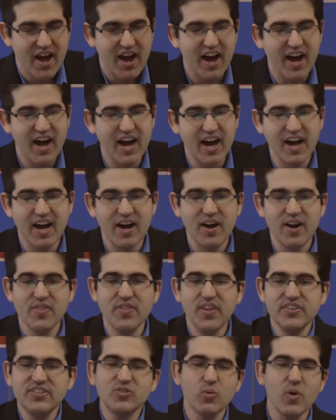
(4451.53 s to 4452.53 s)
Uh,
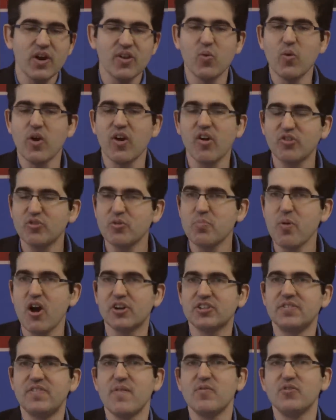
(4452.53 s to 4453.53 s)
this is one of the weirdest
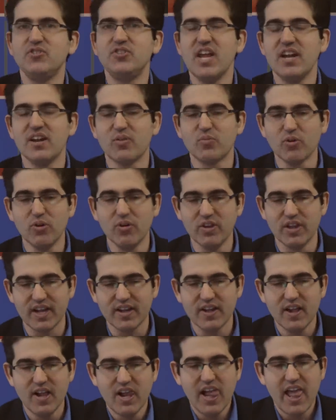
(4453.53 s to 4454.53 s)
remarks I've ever seen in a
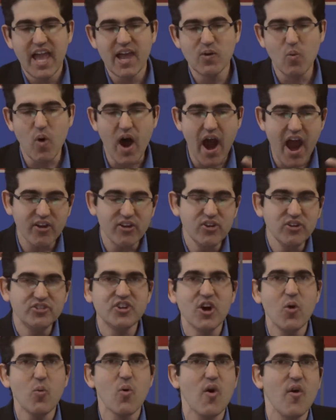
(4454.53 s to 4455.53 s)
ruling. And why are you
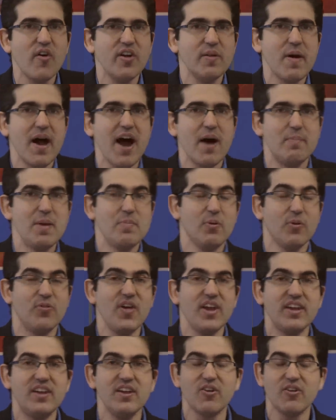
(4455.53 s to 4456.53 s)
so worried about people
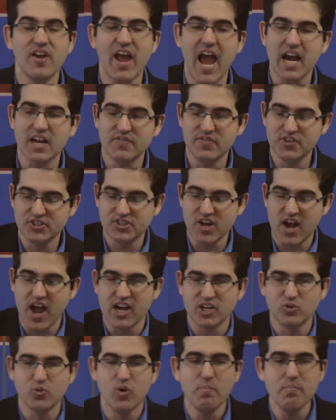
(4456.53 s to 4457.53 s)
thinking you're an activist
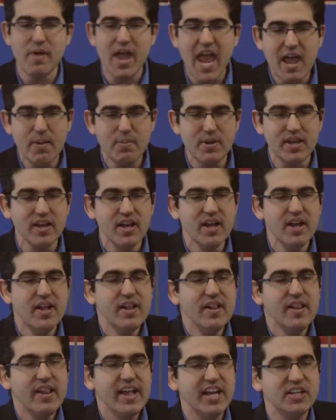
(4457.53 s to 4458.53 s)
judge? Well, maybe
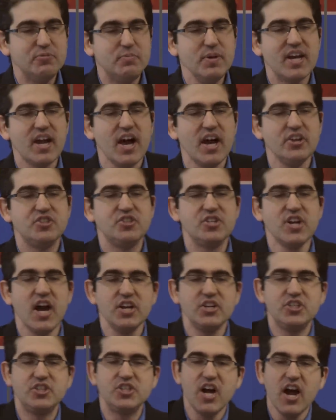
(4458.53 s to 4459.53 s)
it's because
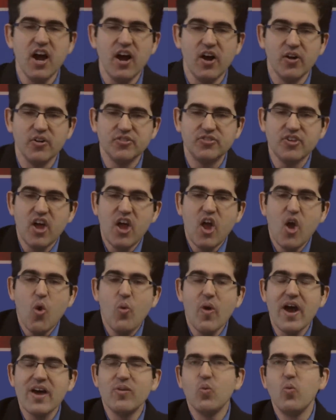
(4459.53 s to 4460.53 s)
Judge Jones
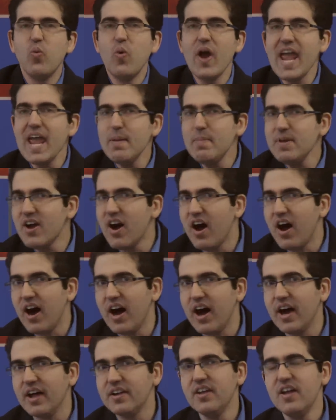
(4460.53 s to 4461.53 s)
went way
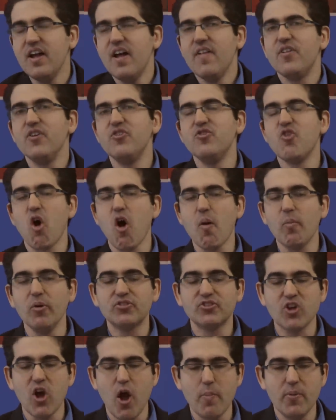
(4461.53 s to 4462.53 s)
beyond the normal
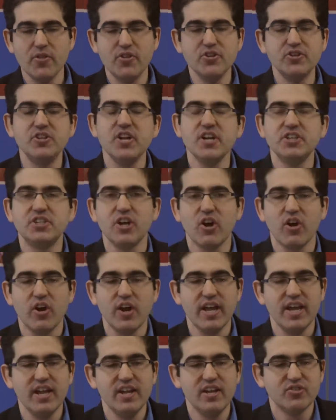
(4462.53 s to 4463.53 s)
scope of the
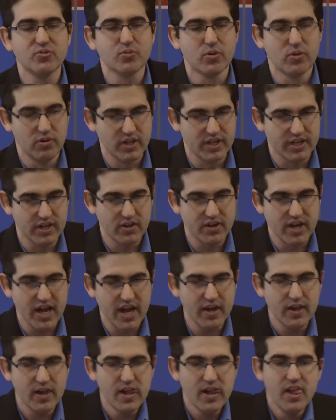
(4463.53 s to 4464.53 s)
judiciary in his ruling,
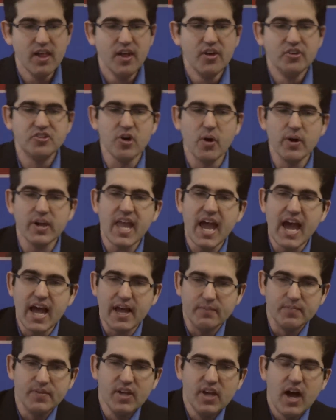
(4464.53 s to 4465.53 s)
okay? So
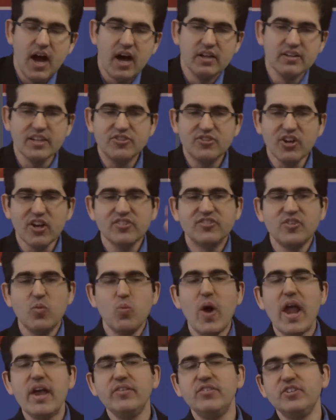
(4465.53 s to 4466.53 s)
again, uh, let's look at some
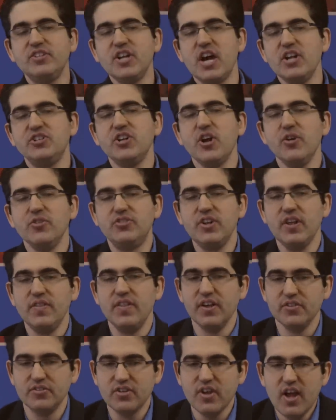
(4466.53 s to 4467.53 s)
ways that Judge Jones did
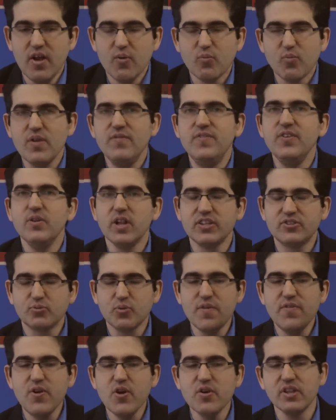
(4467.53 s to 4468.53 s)
this. Review, let's
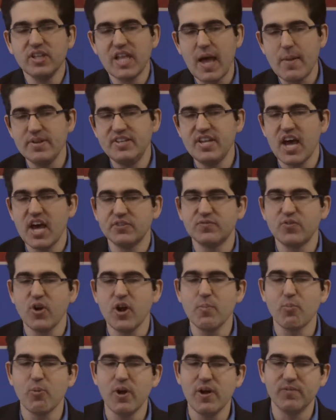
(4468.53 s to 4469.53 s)
review the Lemon test
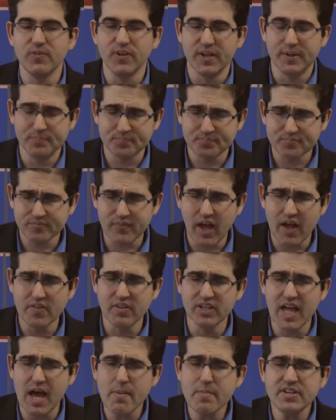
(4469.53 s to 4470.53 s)
very briefly. Uh, the
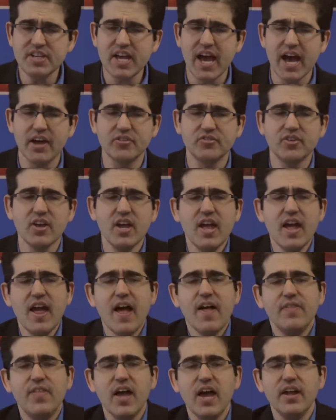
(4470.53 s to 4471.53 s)
Lemon test
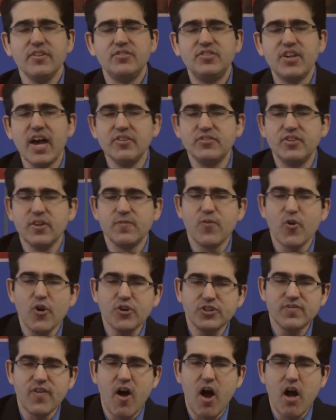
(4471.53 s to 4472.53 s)
that says that
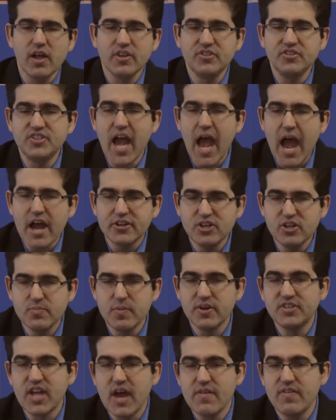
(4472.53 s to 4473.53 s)
first of all, a statute
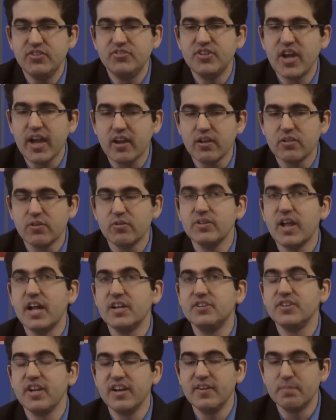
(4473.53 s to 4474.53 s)
must have a secular
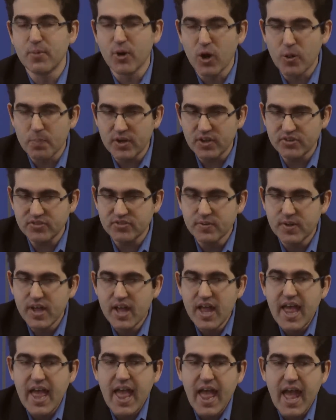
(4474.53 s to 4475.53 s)
legislative purpose,
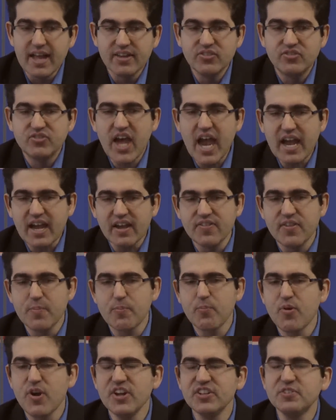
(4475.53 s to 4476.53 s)
and second, the
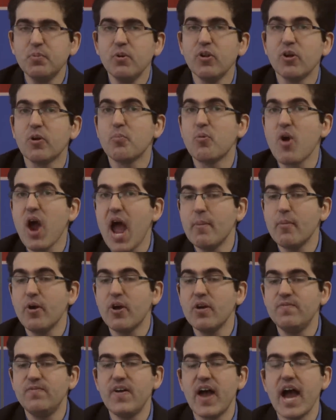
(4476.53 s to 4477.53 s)
principle or
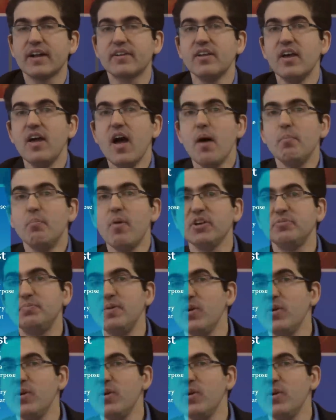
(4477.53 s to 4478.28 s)
primary effect must